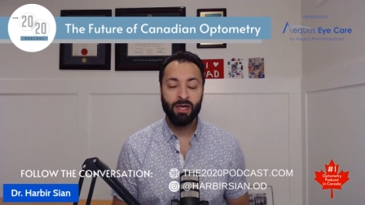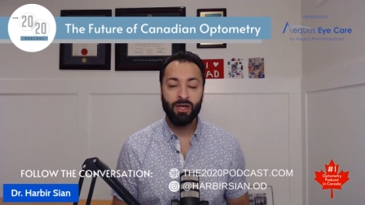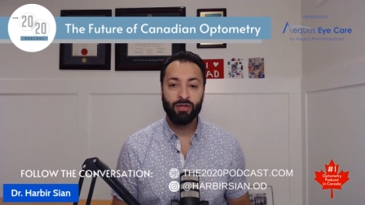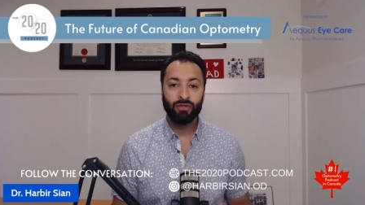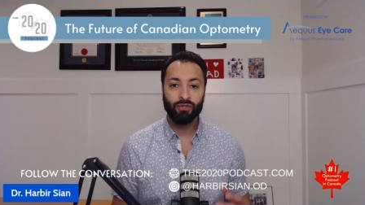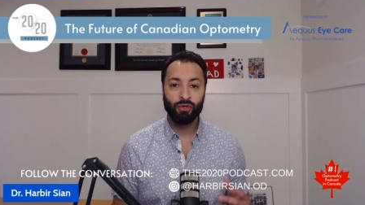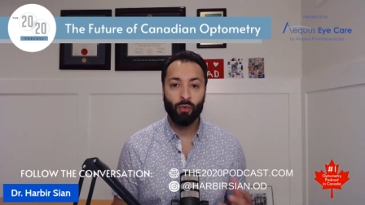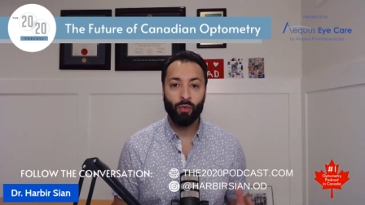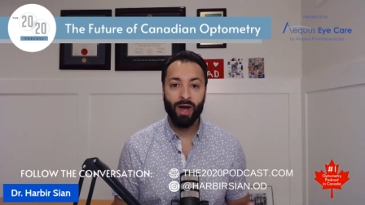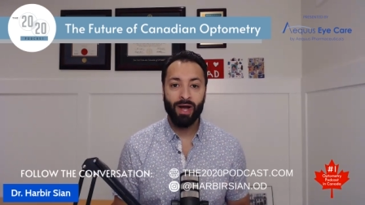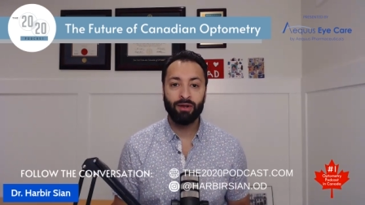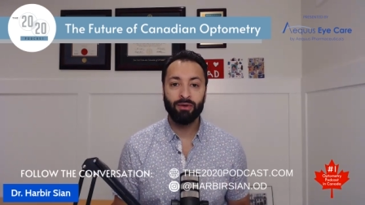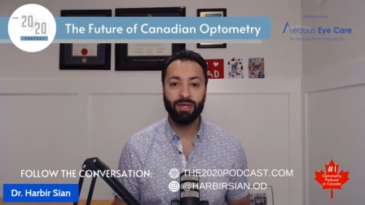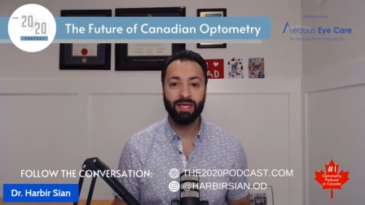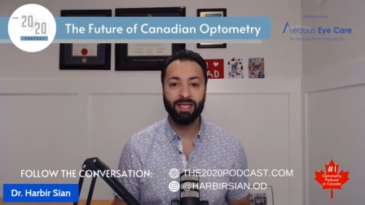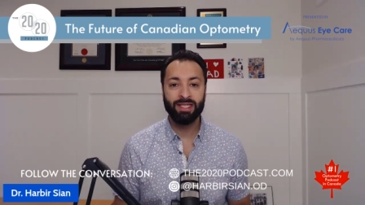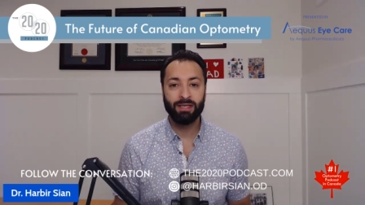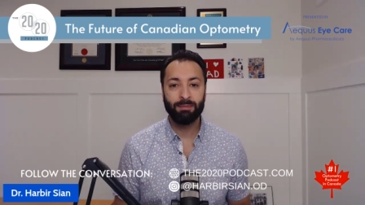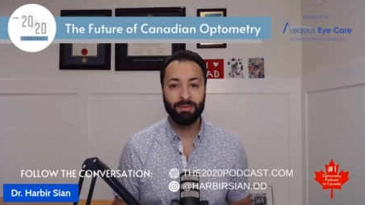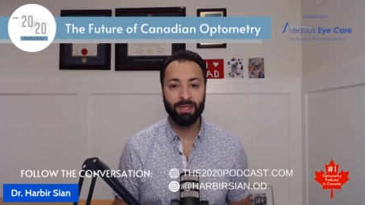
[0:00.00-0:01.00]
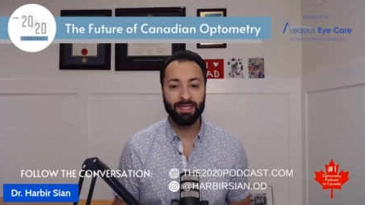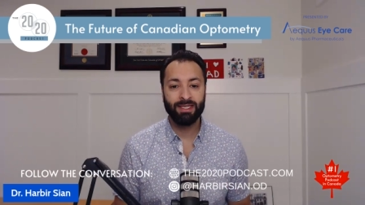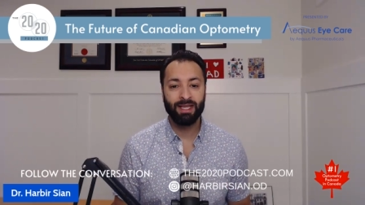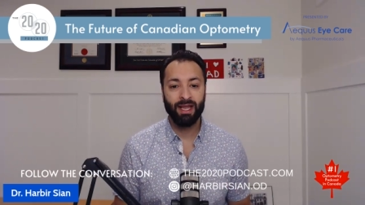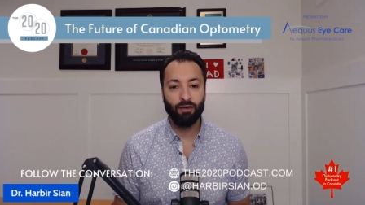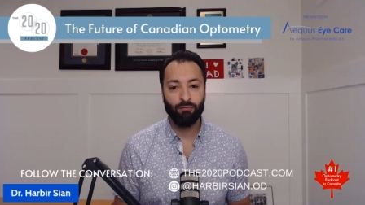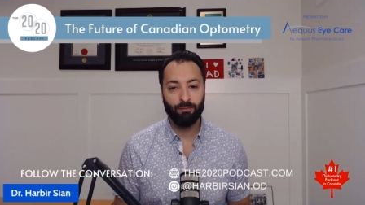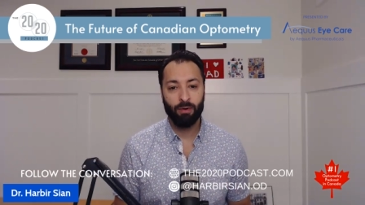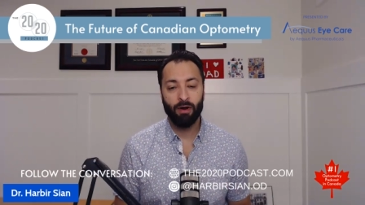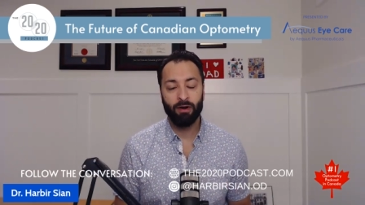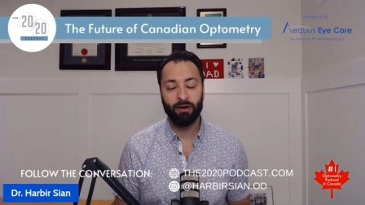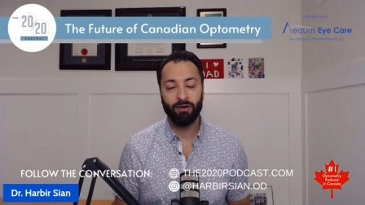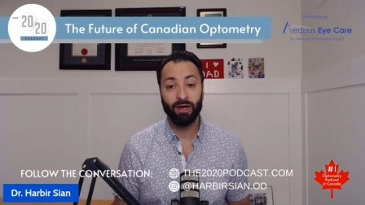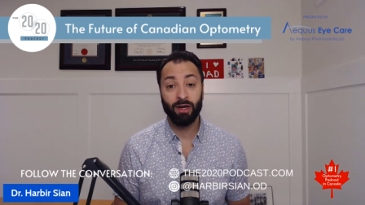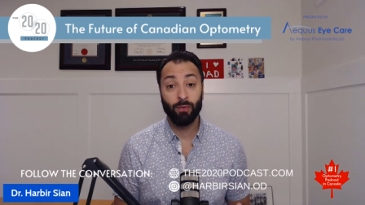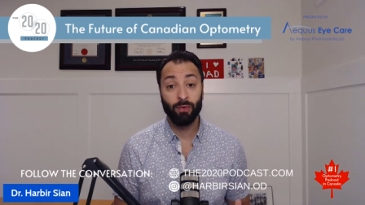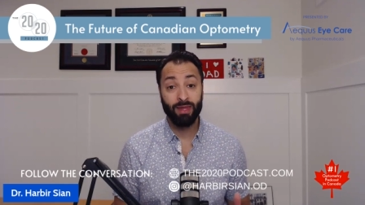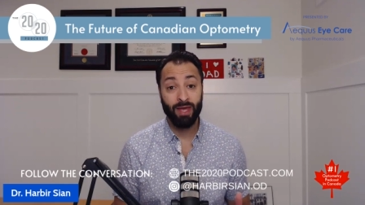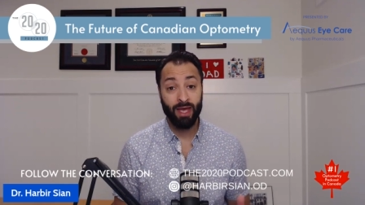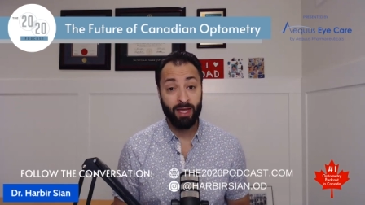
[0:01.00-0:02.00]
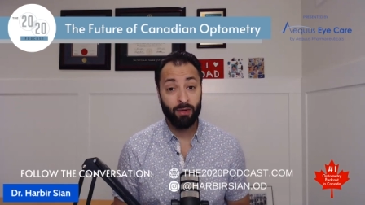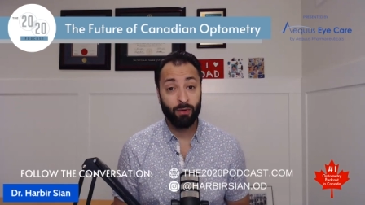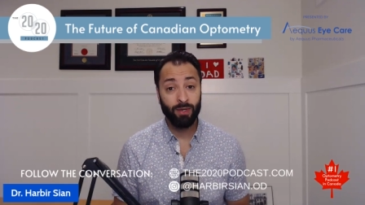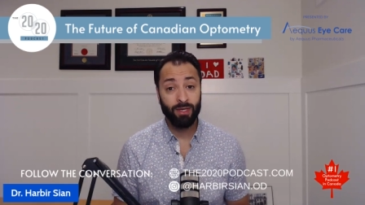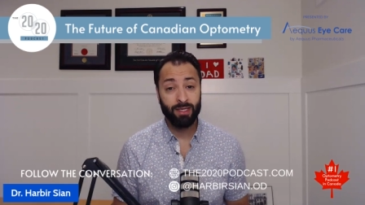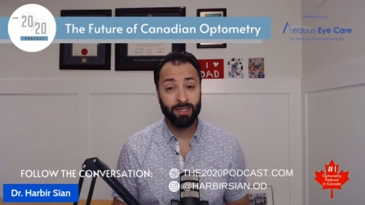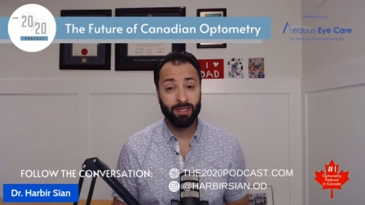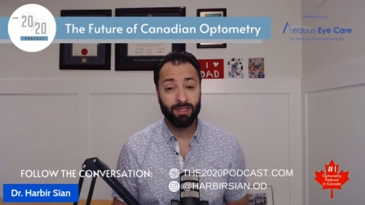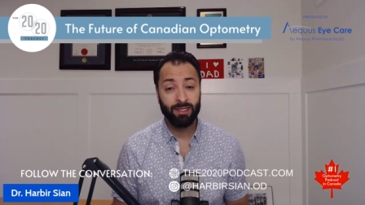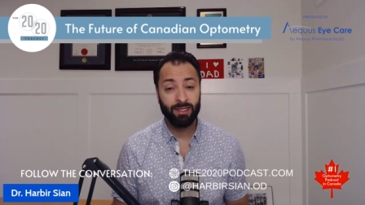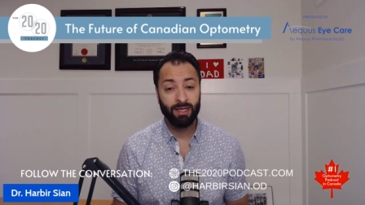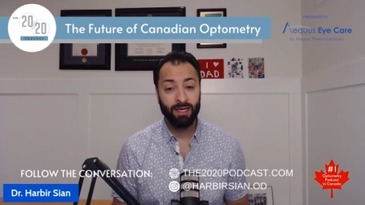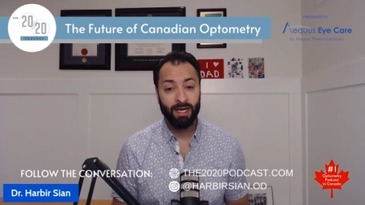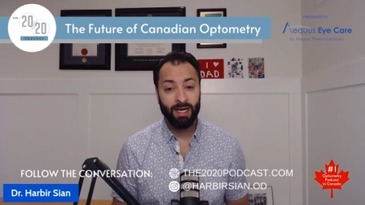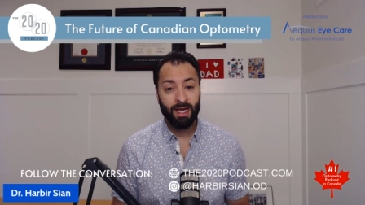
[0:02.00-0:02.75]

So why do ECPs love partnering with Aqueous?